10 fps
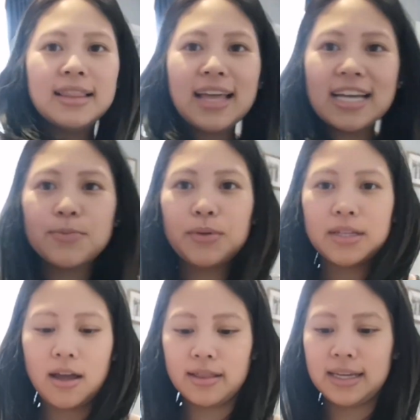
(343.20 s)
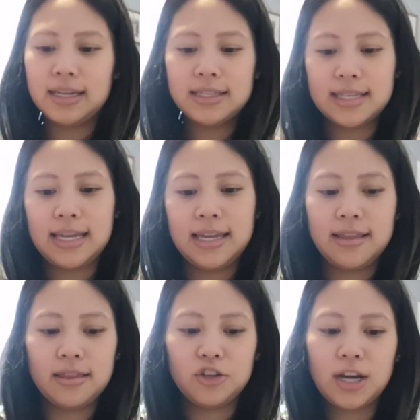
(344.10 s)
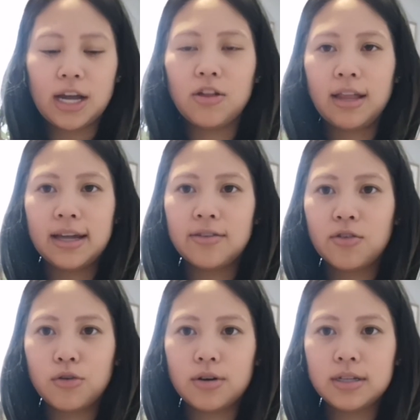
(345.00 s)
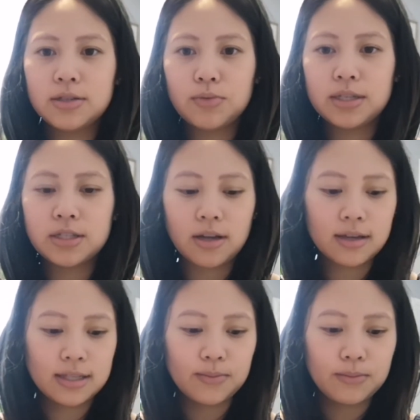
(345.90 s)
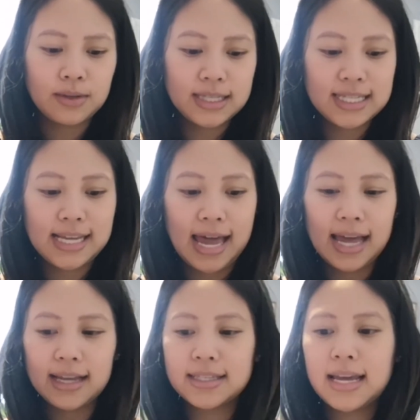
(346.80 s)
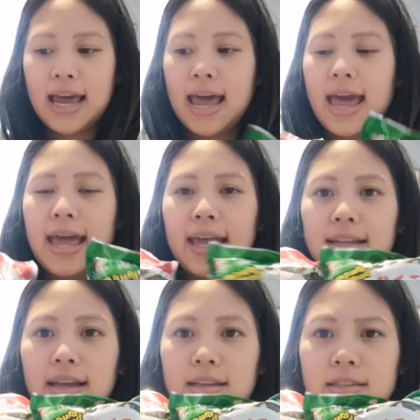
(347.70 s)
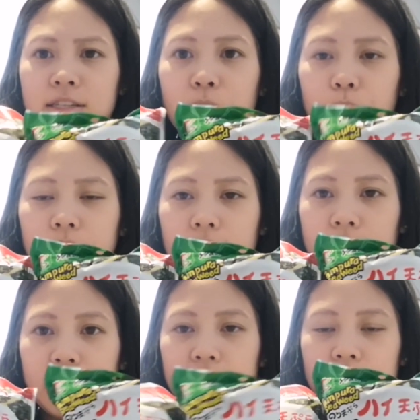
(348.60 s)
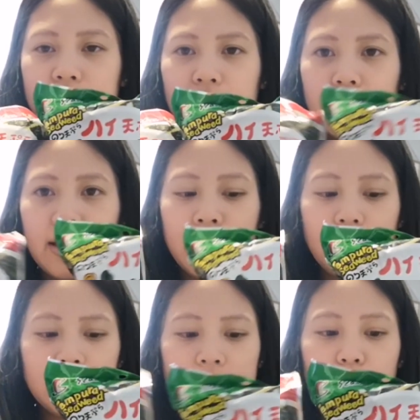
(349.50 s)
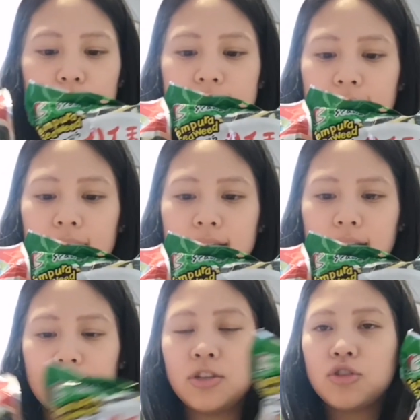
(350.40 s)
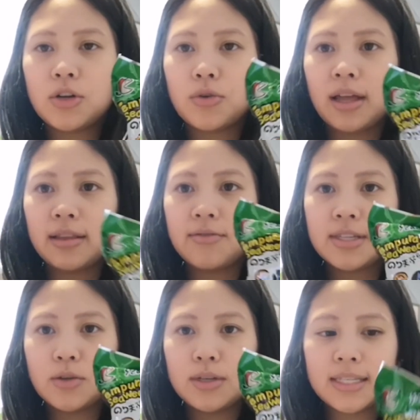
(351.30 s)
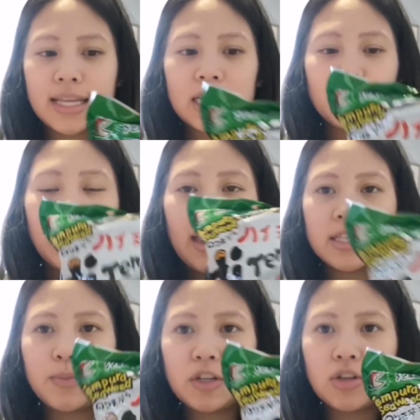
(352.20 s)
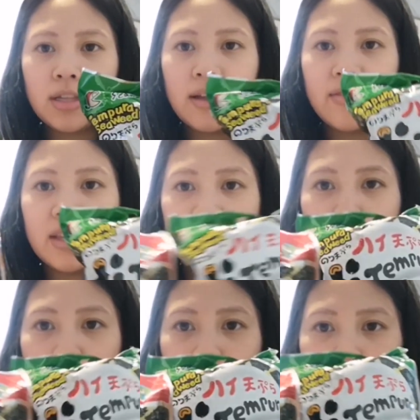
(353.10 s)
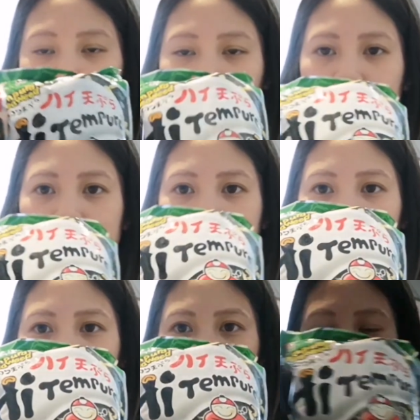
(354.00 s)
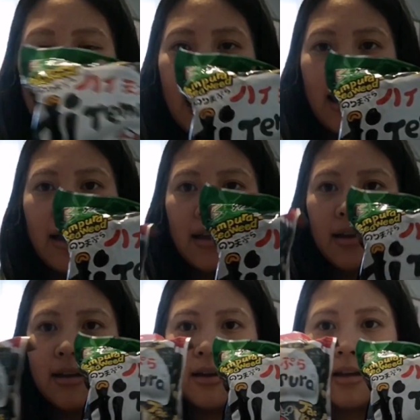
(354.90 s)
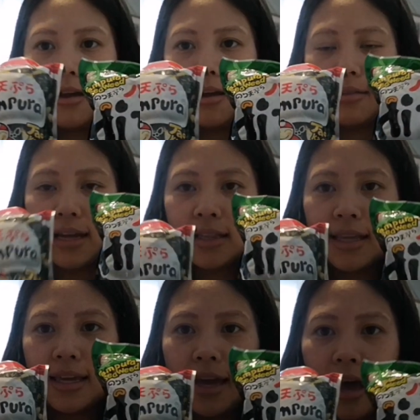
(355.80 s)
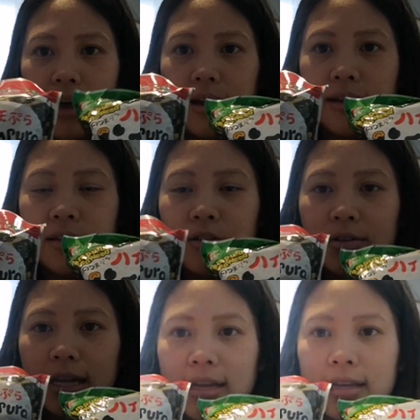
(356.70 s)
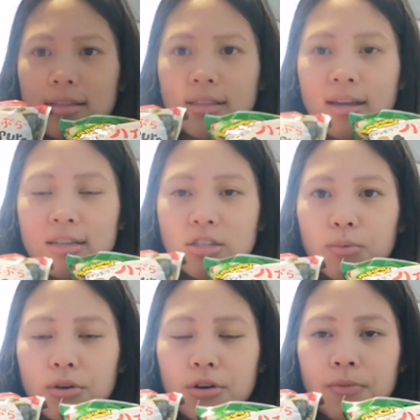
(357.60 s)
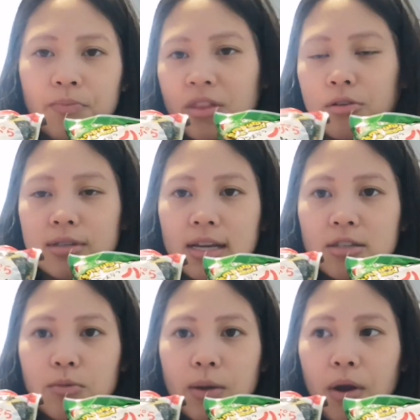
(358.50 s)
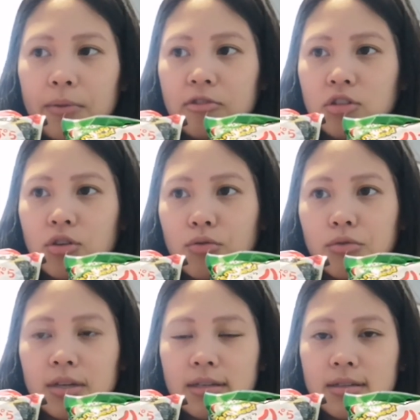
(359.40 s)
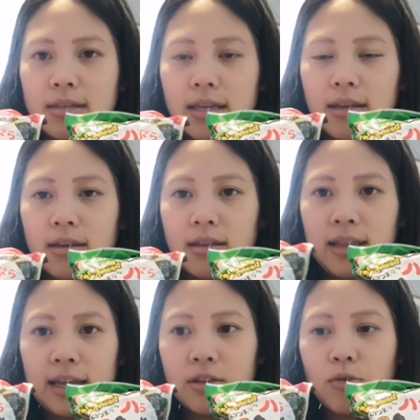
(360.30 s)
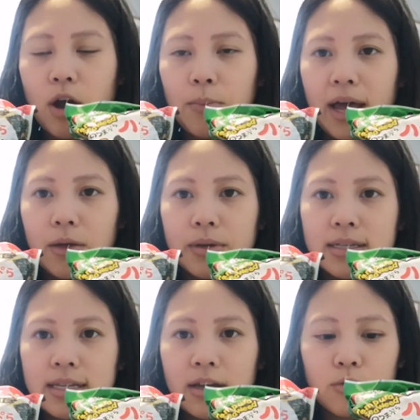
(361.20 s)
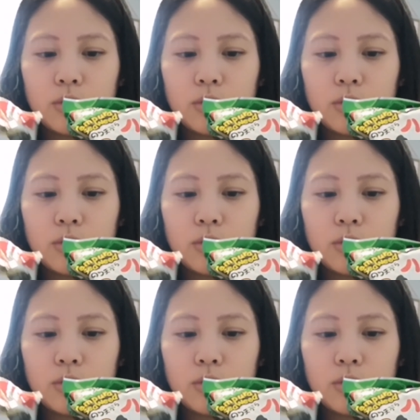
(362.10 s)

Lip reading: Last but not least, in the checkout line, of course, we saw some snacks. And these seaweed snacks, in general, I love seaweed snacks, but I especially love the tempura seaweed snacks. Luckily, it looked there was a customer that probably just threw these like in the wrong pile because the other